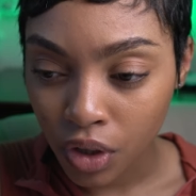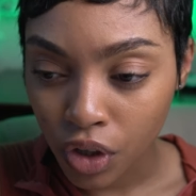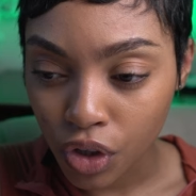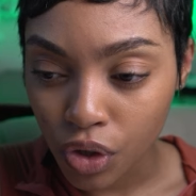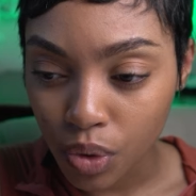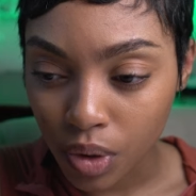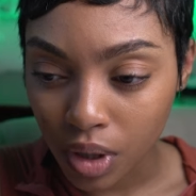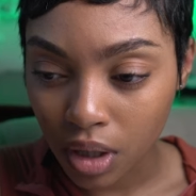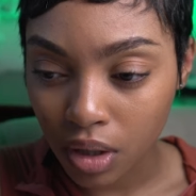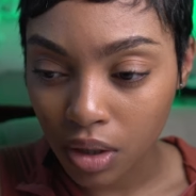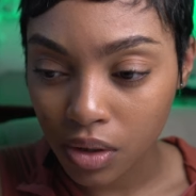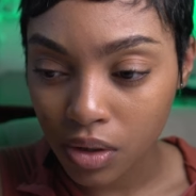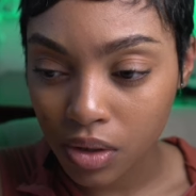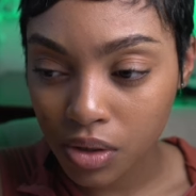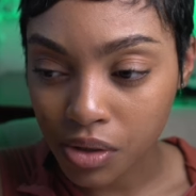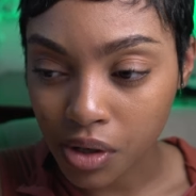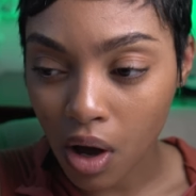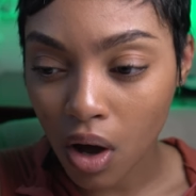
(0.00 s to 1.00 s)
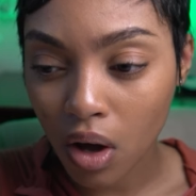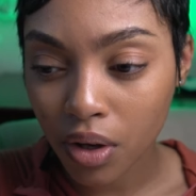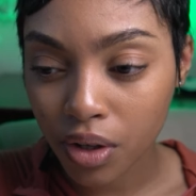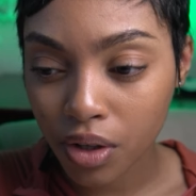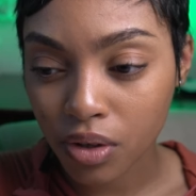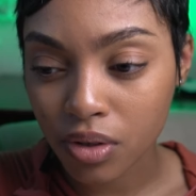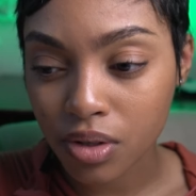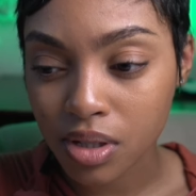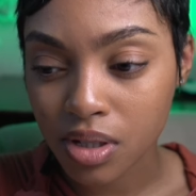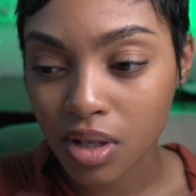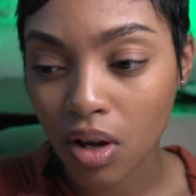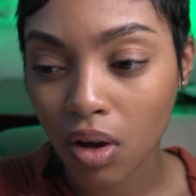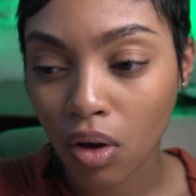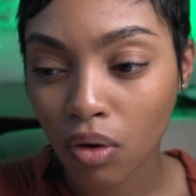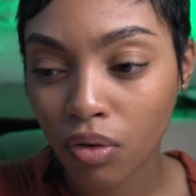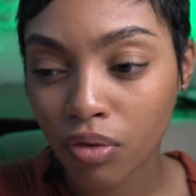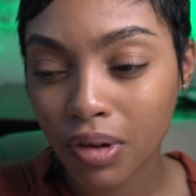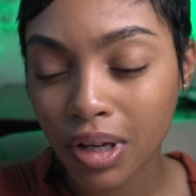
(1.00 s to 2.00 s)
you can talk
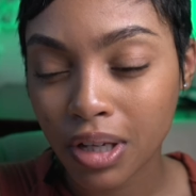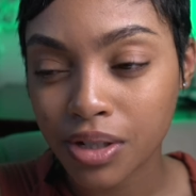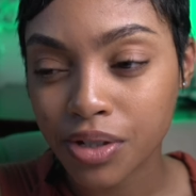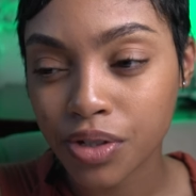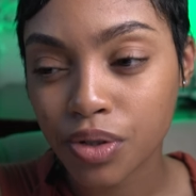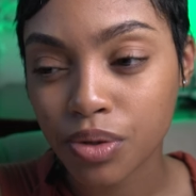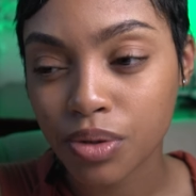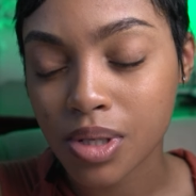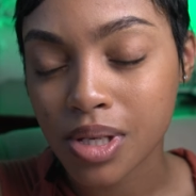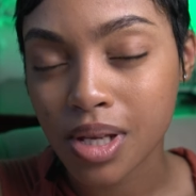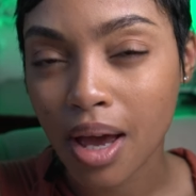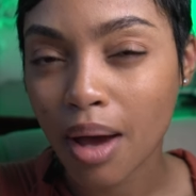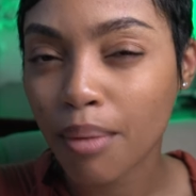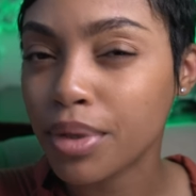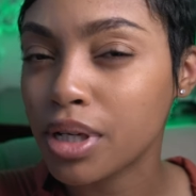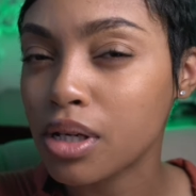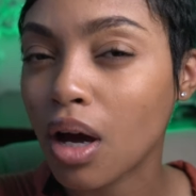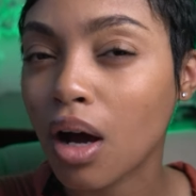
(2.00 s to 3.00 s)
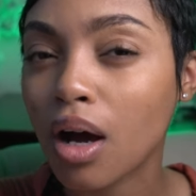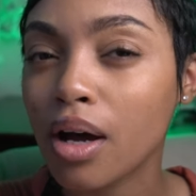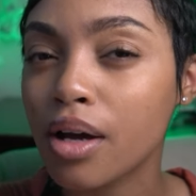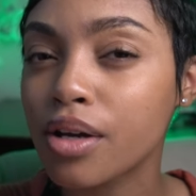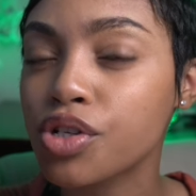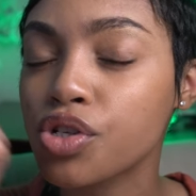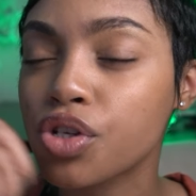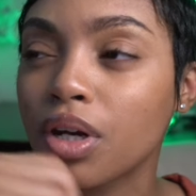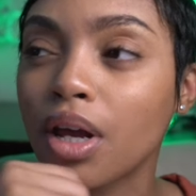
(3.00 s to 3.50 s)
yourself into sabotage.